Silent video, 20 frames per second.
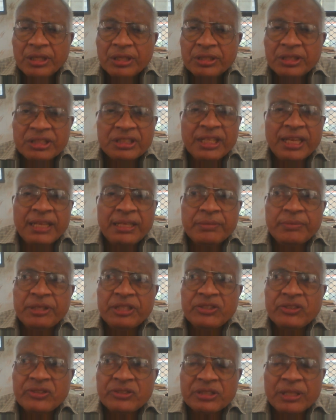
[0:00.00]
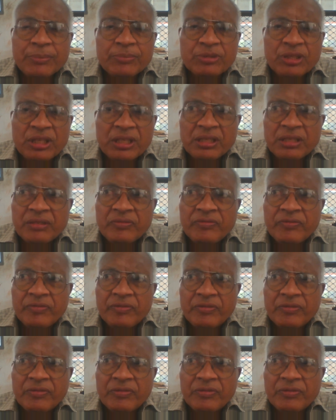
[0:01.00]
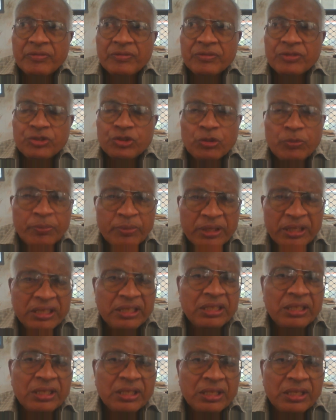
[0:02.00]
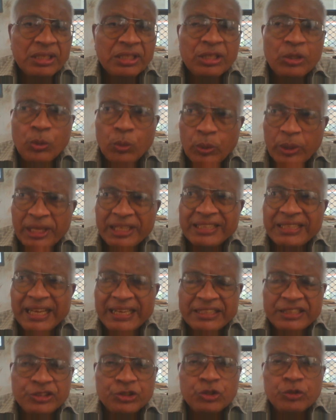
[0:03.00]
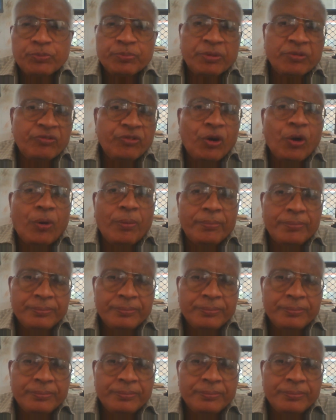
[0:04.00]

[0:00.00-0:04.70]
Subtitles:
Design means something should be in a way that it should perform.